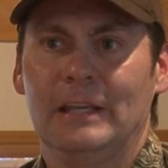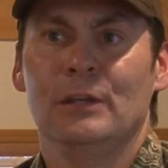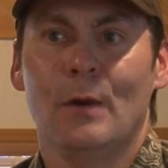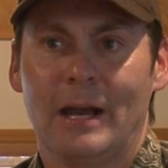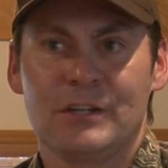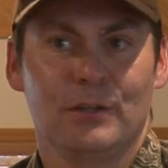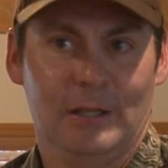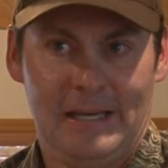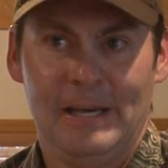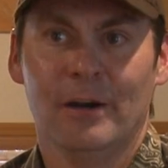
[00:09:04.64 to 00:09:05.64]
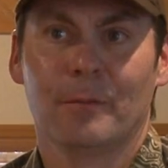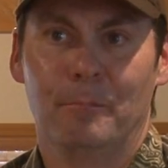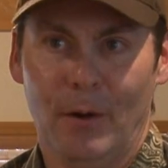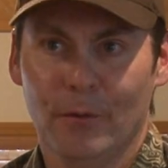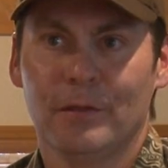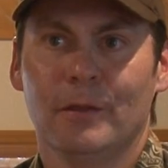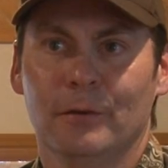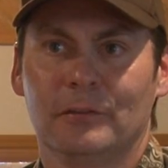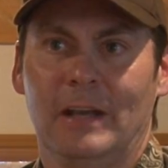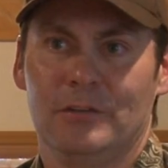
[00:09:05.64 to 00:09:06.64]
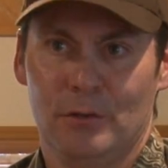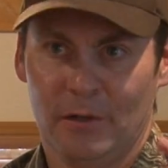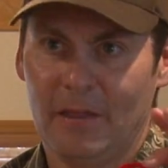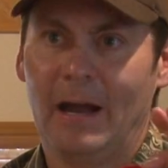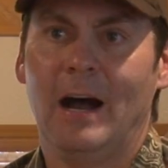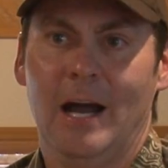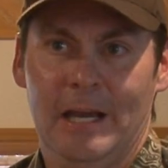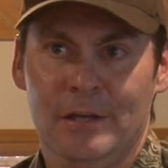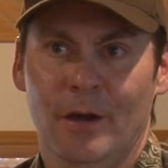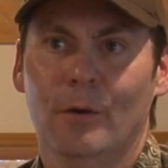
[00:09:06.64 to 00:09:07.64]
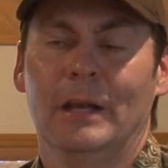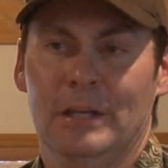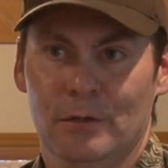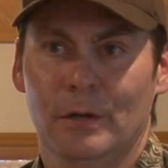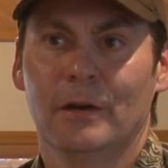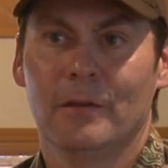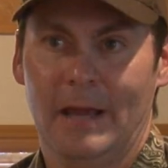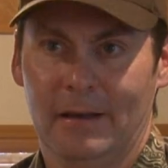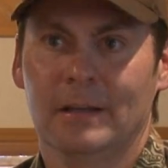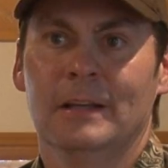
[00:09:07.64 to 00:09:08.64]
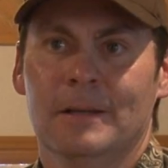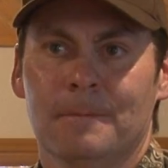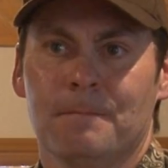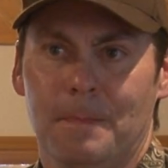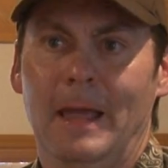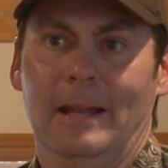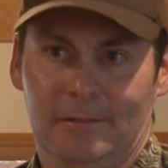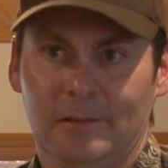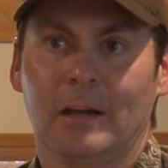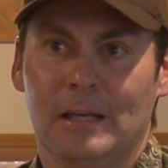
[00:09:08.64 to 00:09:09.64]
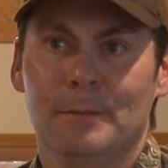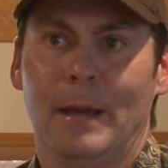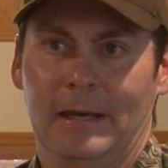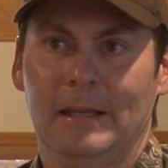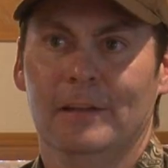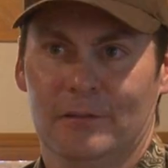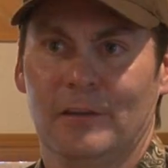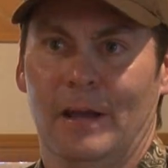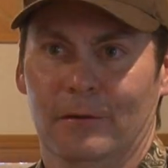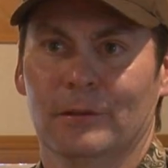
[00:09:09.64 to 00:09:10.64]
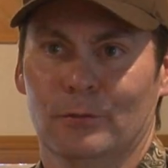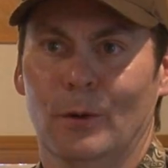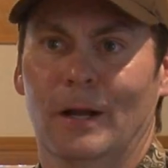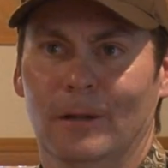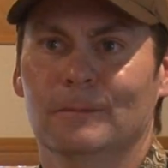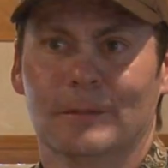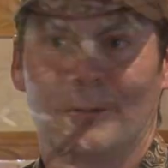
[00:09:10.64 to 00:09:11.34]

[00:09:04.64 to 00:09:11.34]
you actually hear both of those sounds. You hear that high note and you hear that sucking back in sound as well.